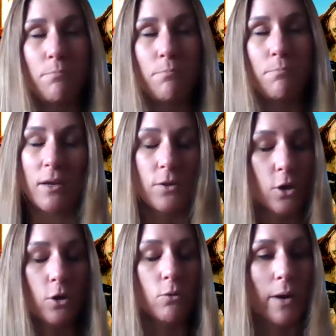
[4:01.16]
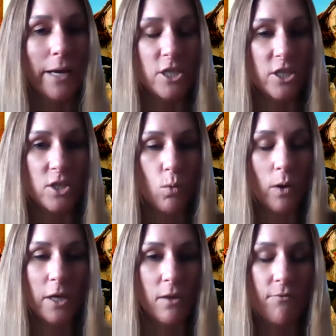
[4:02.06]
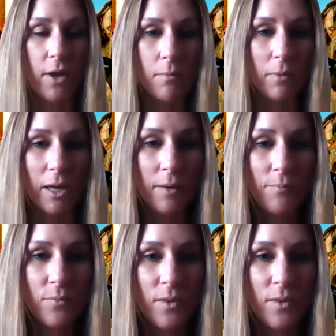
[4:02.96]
and be the courageous one in the family.